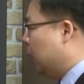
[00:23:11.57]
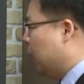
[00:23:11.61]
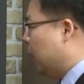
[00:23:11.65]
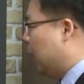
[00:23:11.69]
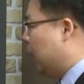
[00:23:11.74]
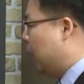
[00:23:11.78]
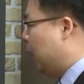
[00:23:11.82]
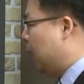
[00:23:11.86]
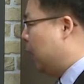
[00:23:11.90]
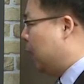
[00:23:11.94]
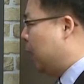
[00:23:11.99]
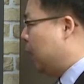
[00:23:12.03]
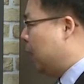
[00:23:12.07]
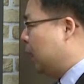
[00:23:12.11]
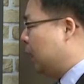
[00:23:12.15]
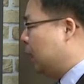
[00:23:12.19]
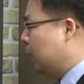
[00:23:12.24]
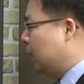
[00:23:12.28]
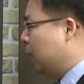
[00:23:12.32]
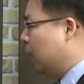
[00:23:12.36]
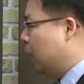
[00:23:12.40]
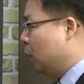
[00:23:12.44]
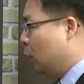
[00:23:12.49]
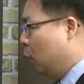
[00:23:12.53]

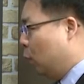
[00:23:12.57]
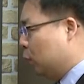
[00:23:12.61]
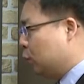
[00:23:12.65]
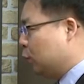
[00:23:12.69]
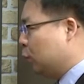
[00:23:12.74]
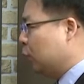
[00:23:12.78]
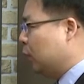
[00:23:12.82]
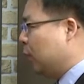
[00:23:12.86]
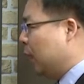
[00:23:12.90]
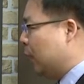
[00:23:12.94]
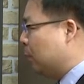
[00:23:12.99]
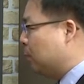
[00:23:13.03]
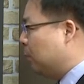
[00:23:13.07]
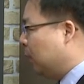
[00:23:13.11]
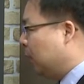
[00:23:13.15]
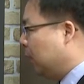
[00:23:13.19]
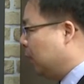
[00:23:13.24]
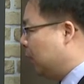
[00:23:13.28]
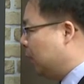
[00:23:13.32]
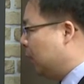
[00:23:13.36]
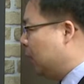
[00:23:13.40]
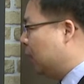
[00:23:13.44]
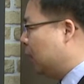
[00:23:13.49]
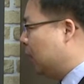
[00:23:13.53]
and also they
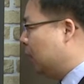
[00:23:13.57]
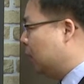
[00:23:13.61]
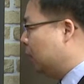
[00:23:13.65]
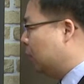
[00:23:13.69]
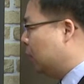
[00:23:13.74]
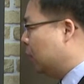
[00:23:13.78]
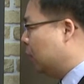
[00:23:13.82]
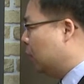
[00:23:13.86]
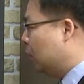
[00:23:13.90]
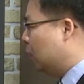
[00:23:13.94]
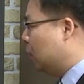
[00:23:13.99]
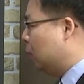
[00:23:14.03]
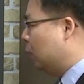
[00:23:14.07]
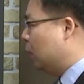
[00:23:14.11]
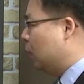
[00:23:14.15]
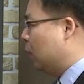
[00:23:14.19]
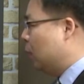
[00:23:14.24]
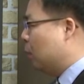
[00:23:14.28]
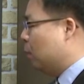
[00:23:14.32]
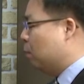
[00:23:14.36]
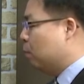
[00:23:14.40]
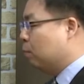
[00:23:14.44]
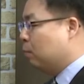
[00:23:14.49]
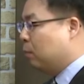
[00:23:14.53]
believe,
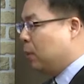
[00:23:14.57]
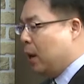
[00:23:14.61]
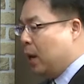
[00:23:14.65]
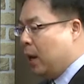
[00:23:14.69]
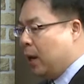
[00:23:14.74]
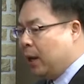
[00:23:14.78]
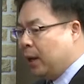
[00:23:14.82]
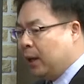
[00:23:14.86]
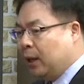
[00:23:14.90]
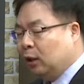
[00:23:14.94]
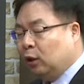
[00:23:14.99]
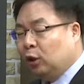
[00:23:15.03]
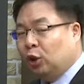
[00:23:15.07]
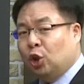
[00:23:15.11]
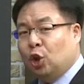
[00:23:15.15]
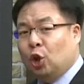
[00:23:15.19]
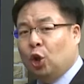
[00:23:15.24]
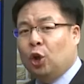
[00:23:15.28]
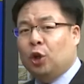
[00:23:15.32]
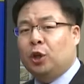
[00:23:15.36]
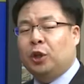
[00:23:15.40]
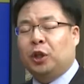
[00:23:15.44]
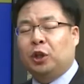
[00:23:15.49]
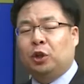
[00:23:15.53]
by
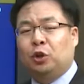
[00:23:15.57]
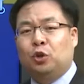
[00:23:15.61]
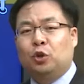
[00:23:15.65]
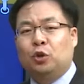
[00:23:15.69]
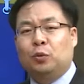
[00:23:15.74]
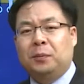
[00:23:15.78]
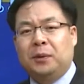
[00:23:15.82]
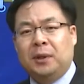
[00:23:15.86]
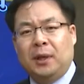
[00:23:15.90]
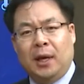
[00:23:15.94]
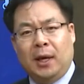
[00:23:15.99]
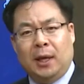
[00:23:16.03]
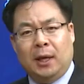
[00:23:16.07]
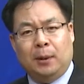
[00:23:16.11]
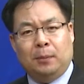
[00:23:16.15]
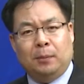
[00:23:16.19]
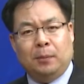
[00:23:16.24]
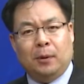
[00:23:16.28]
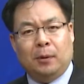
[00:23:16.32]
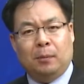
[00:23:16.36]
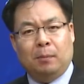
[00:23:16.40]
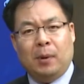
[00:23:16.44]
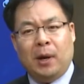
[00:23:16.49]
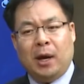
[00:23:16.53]
learning new
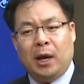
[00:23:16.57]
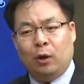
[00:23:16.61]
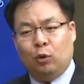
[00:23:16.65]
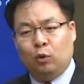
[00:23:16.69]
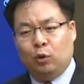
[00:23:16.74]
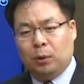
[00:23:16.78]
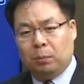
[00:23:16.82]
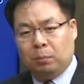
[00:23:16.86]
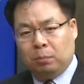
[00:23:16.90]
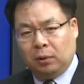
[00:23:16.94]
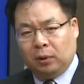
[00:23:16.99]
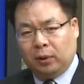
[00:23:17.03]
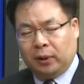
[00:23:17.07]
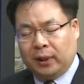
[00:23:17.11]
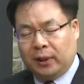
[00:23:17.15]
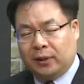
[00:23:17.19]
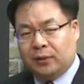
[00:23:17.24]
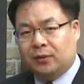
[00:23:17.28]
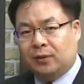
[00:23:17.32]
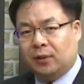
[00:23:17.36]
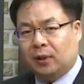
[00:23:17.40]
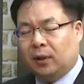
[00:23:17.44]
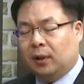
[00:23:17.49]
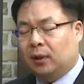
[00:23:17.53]
behavior, by
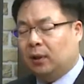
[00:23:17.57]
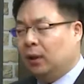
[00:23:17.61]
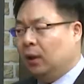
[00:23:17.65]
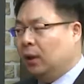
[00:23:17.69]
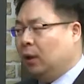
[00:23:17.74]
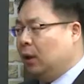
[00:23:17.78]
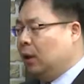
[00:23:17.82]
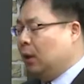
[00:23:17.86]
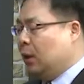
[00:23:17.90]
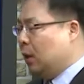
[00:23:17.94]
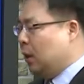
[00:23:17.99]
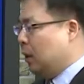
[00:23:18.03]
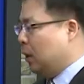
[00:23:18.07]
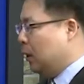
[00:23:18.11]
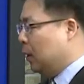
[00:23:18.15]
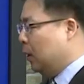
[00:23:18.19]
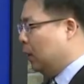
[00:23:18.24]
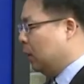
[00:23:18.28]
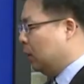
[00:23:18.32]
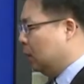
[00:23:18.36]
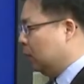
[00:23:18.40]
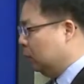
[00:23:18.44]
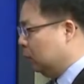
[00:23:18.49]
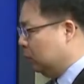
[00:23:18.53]
replacing
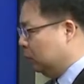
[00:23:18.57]
the